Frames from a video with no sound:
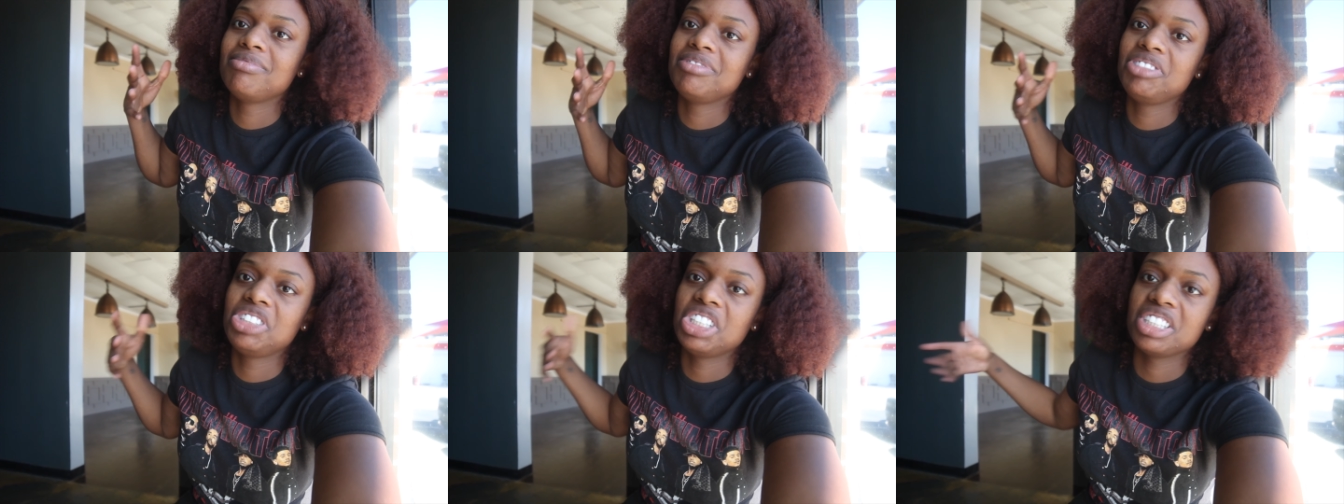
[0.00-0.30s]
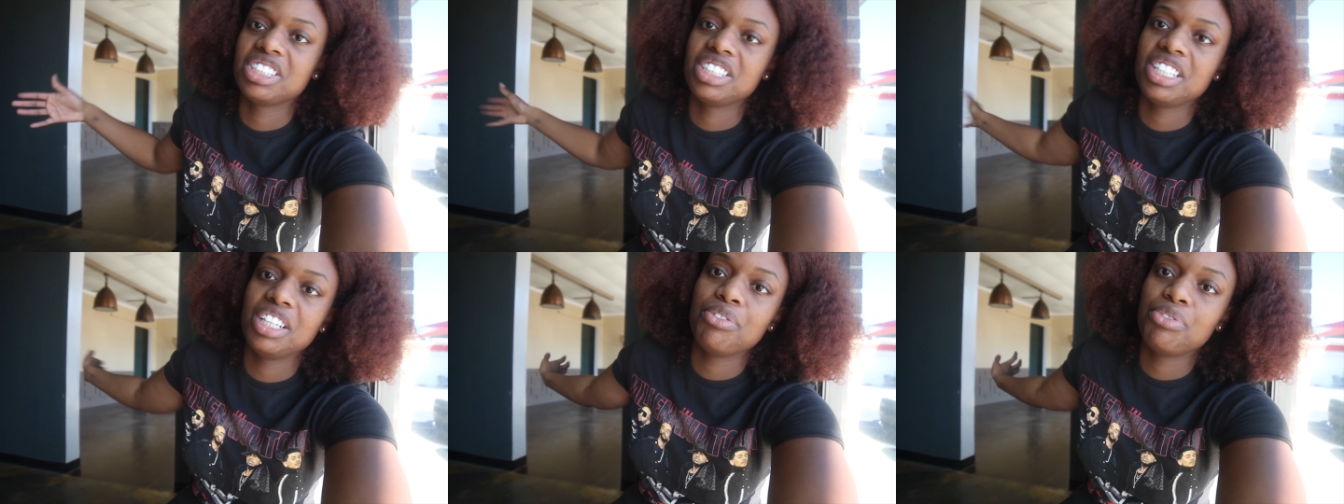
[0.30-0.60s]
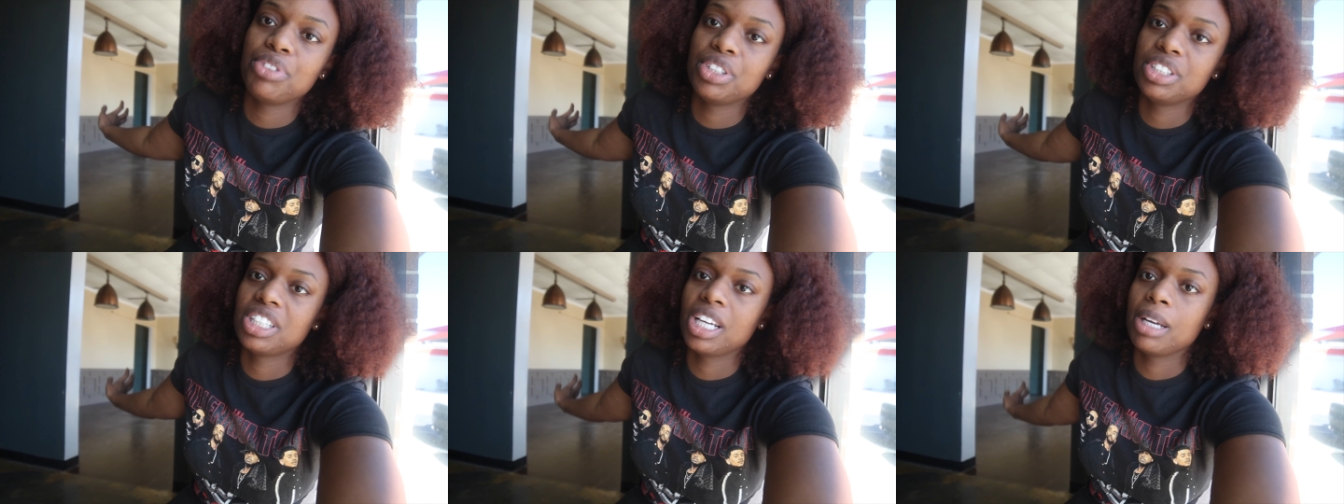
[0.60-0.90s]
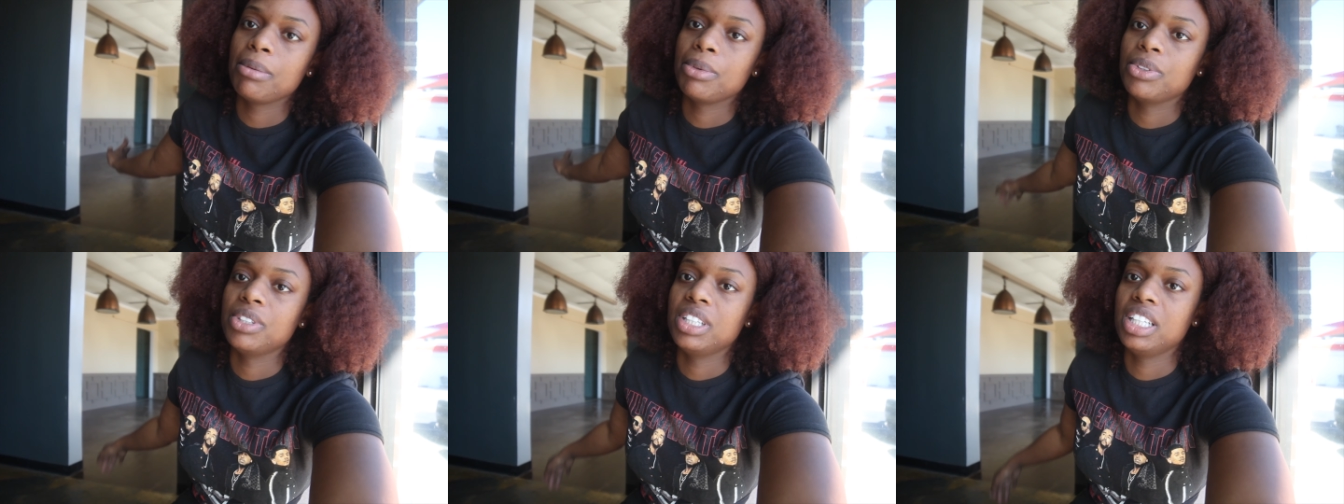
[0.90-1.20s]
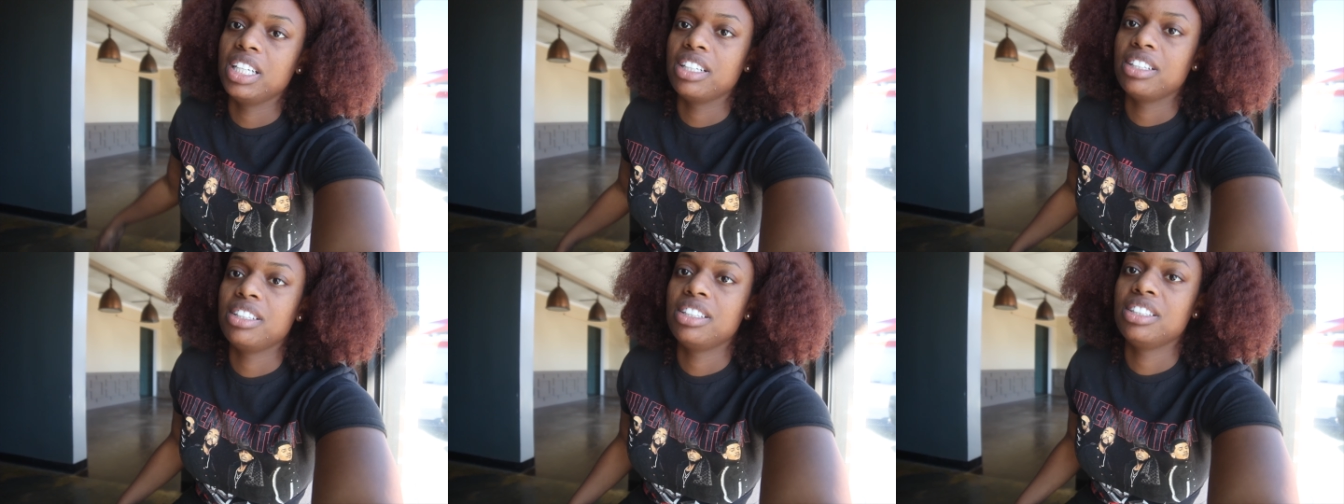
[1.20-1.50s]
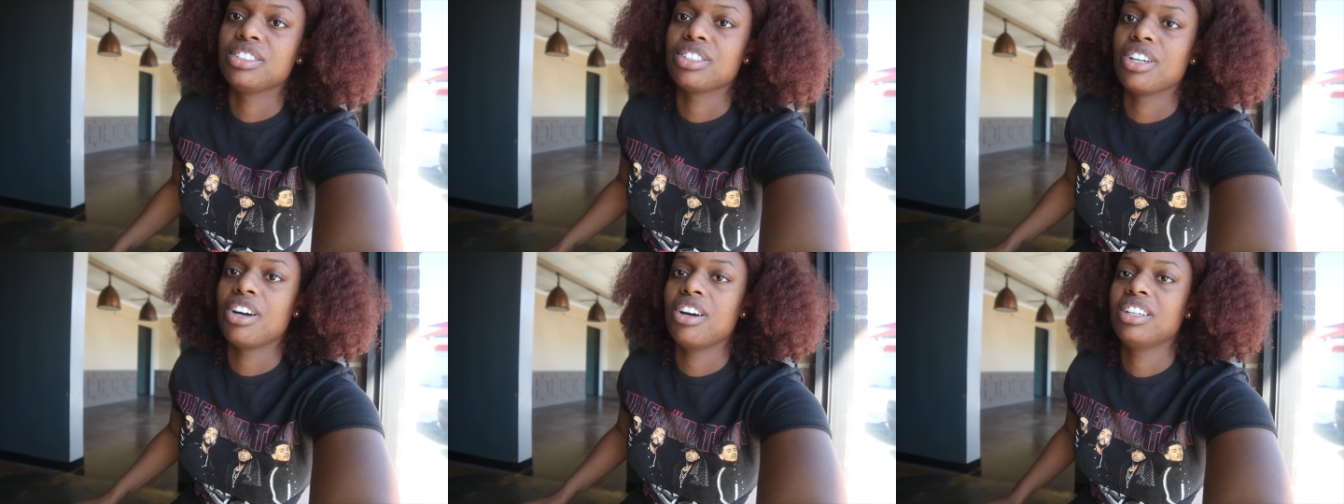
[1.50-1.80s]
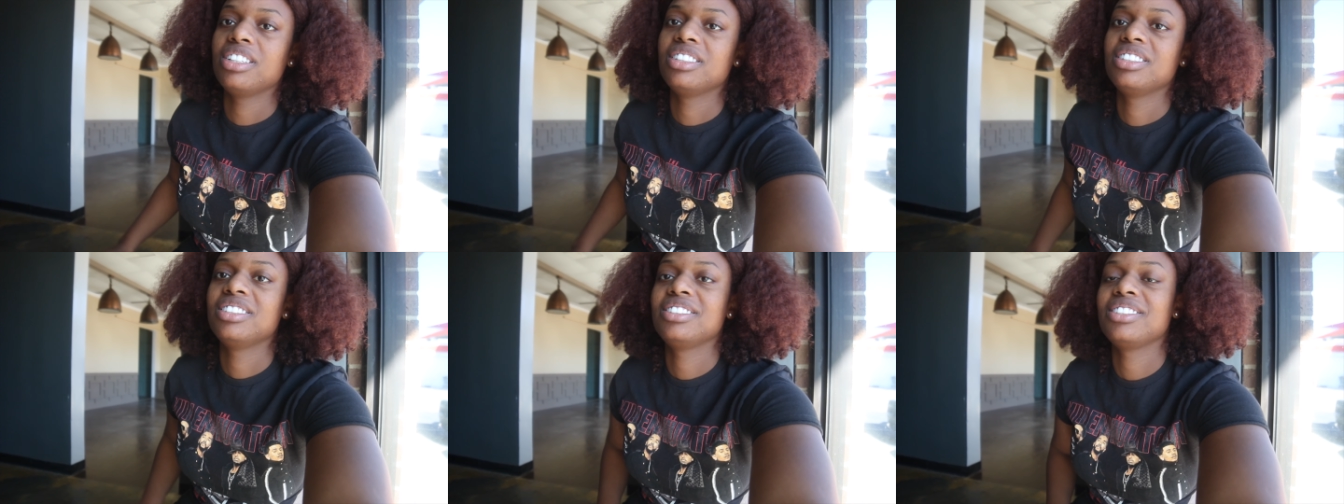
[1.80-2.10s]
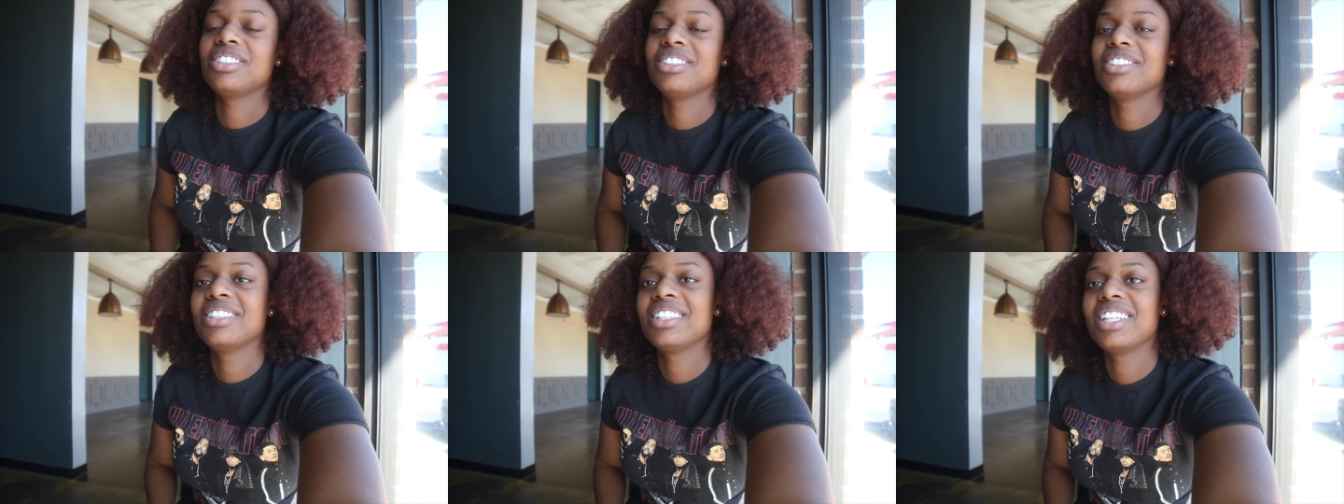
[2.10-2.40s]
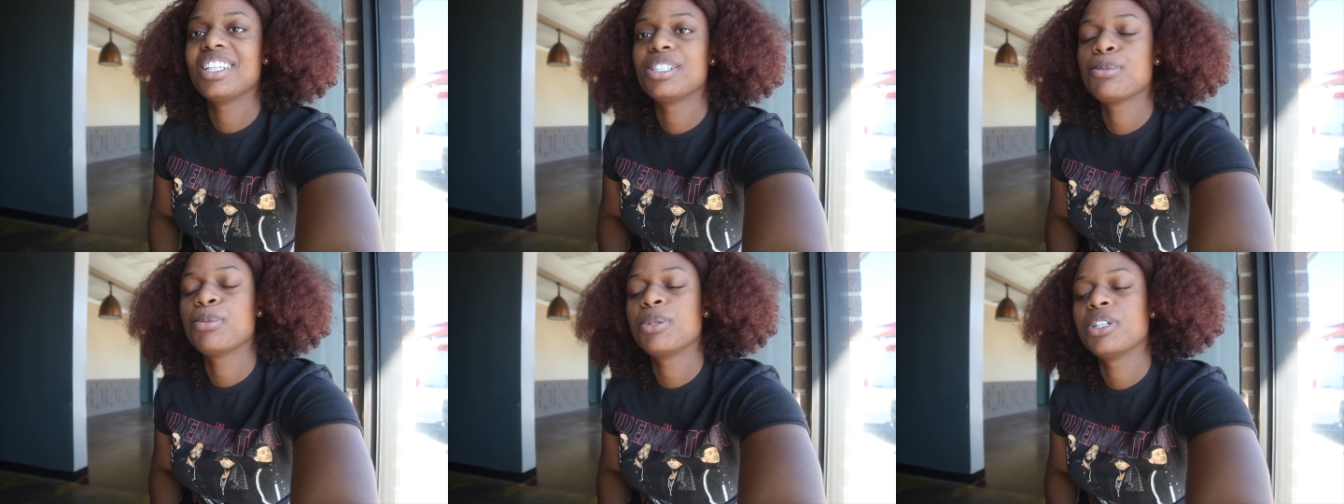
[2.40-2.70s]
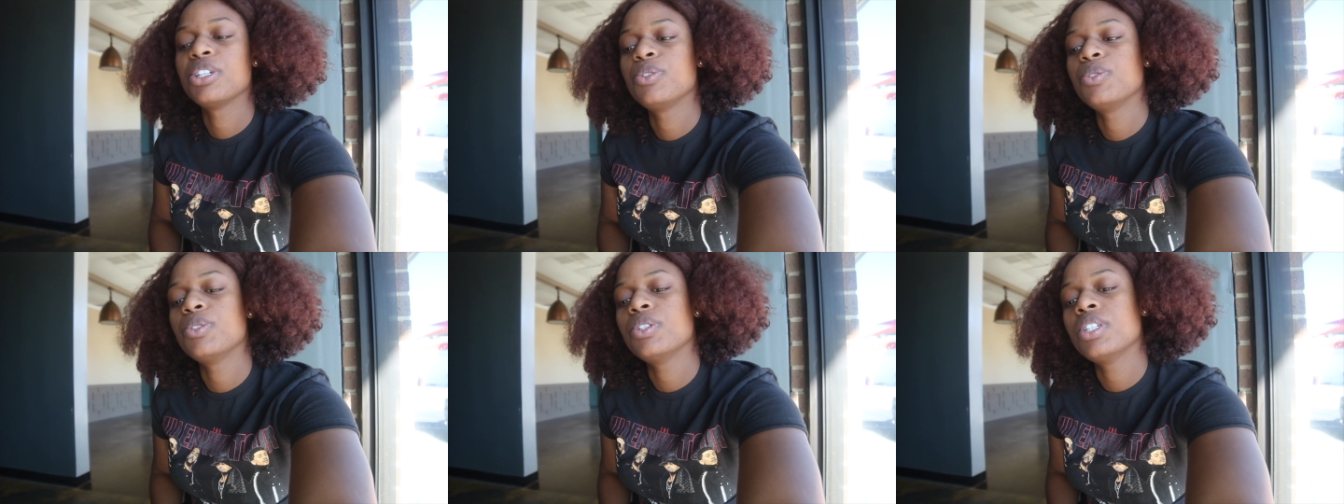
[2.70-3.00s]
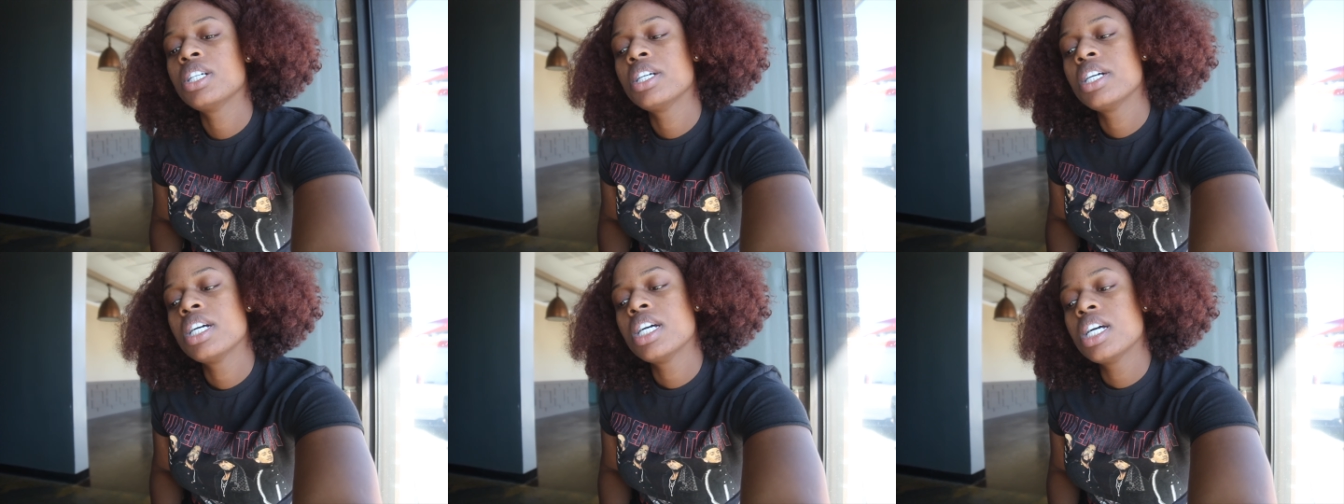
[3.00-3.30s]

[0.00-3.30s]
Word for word: 16 foot table in there. It's gone. So that's pretty cool.